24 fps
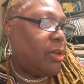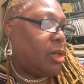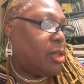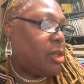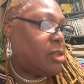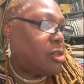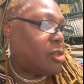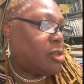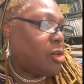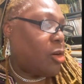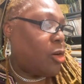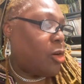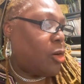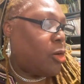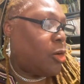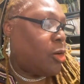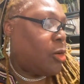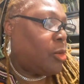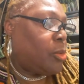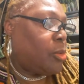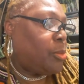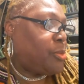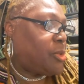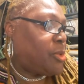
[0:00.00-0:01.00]
us the
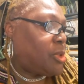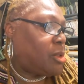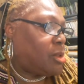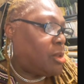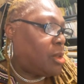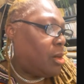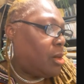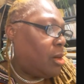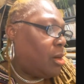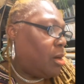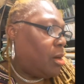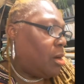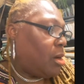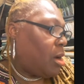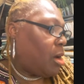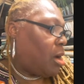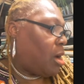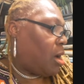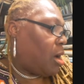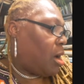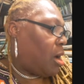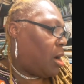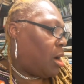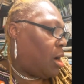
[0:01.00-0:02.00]
herbs.
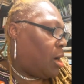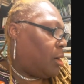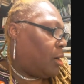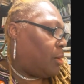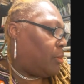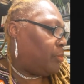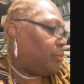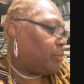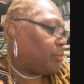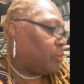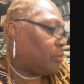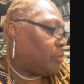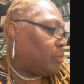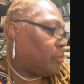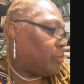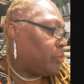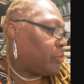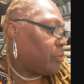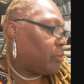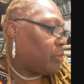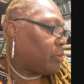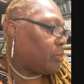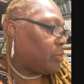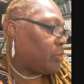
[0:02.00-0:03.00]
Um,
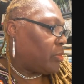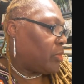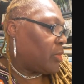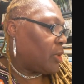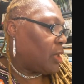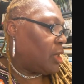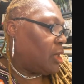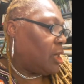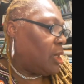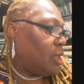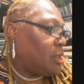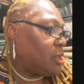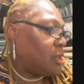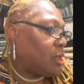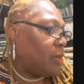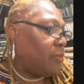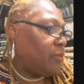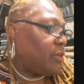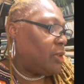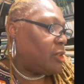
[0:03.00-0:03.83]
he has given